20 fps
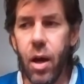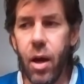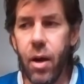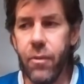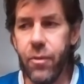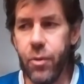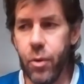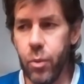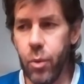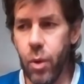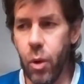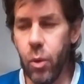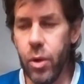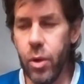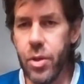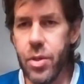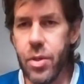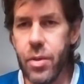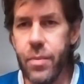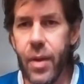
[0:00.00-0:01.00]

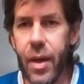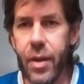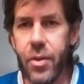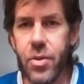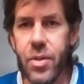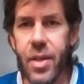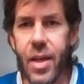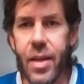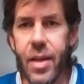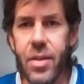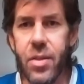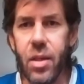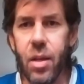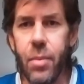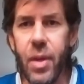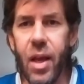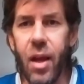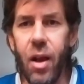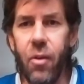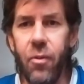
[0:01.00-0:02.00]
rowers. Exercises are going
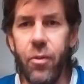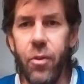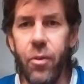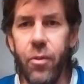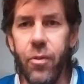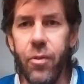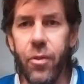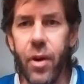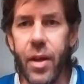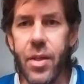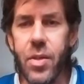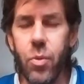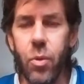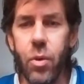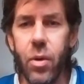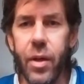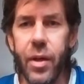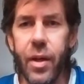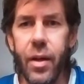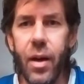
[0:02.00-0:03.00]
to be helpful for us
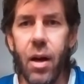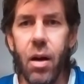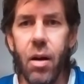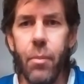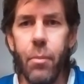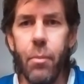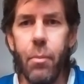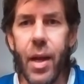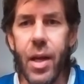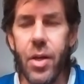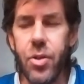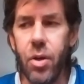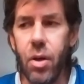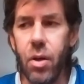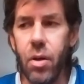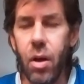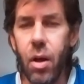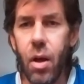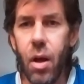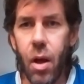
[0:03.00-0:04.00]
working our
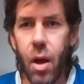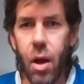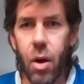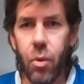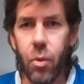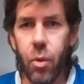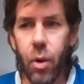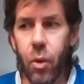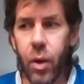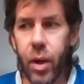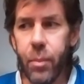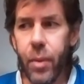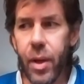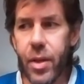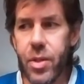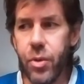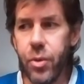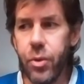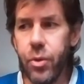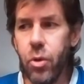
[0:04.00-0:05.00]
major rowing
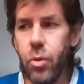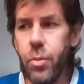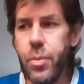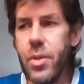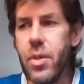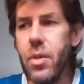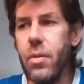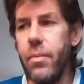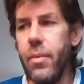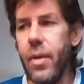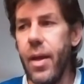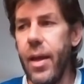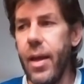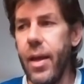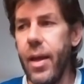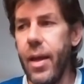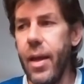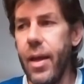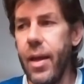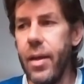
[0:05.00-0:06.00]
muscle groups.
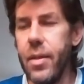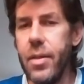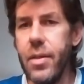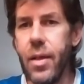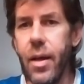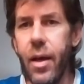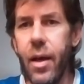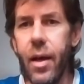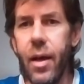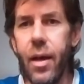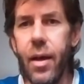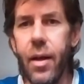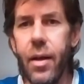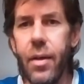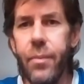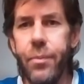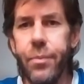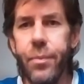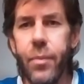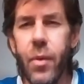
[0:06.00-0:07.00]
And when
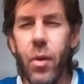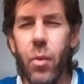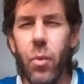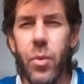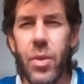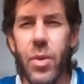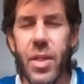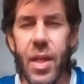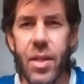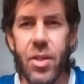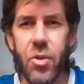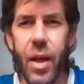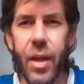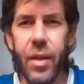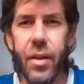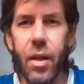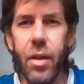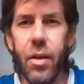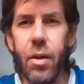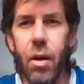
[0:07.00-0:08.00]
we say
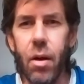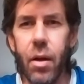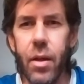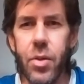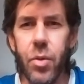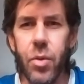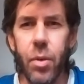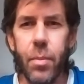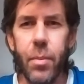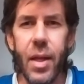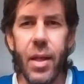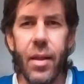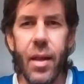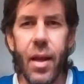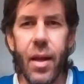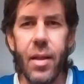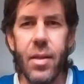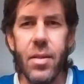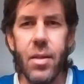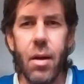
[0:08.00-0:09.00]
strength endurance, we mean that
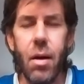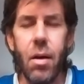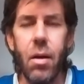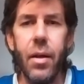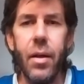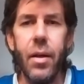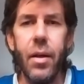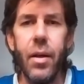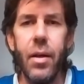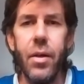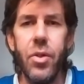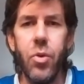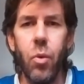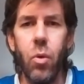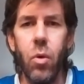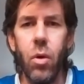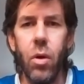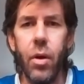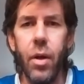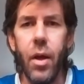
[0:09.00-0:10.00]
it's targeted
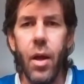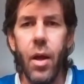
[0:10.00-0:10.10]
toward